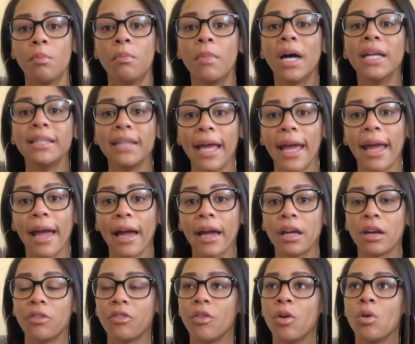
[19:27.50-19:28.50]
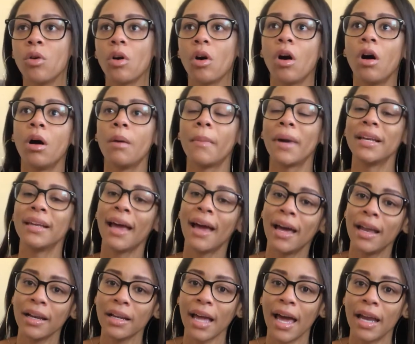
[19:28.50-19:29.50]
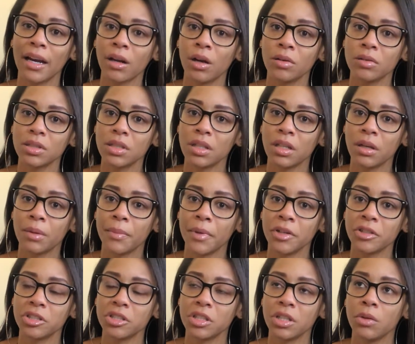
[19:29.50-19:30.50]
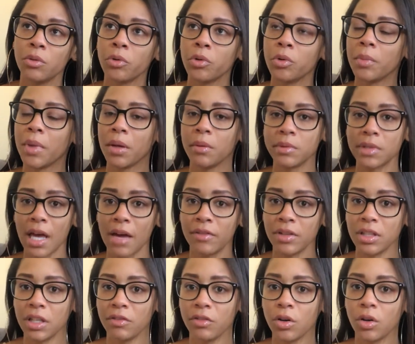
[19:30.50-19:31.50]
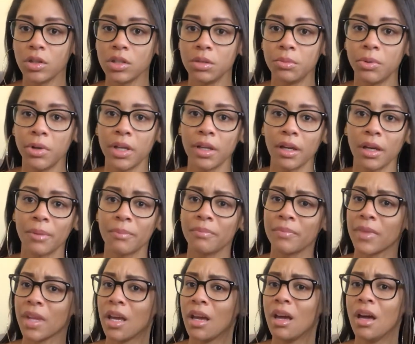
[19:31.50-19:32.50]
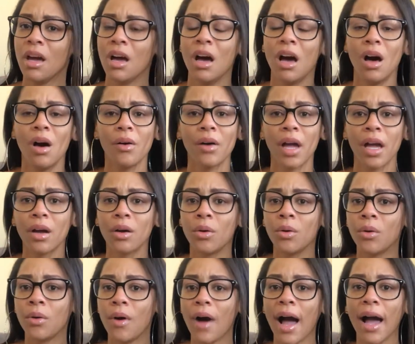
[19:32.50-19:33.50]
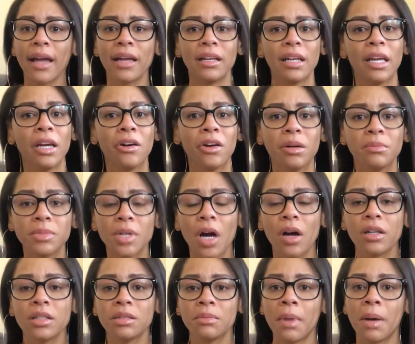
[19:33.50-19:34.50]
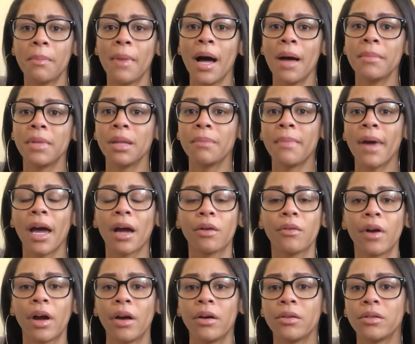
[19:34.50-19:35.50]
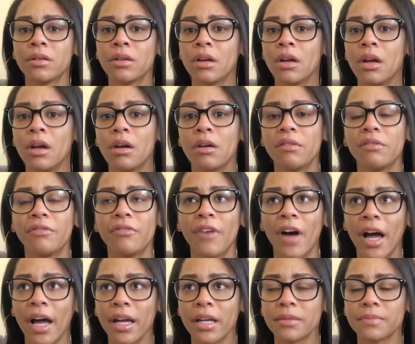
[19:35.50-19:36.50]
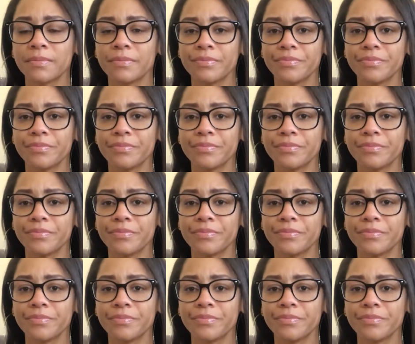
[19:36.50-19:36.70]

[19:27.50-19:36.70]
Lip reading: Monday, I get a phone call. My dad had to go to the emergency room. He was having difficulty breathing. Okay, cool. I can hear him talking to my mom in the background. Fine.